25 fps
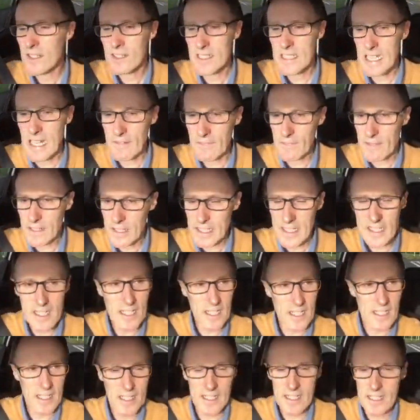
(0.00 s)
Definitely
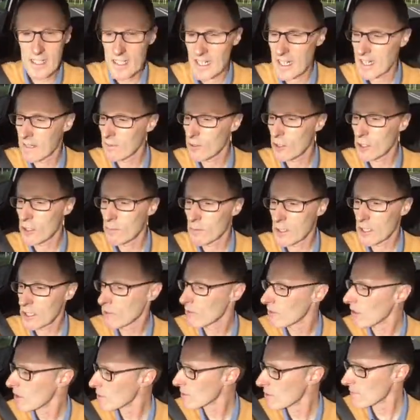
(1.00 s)
clear, and I'm coming
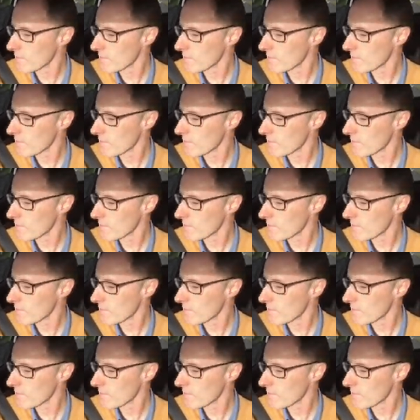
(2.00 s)
across.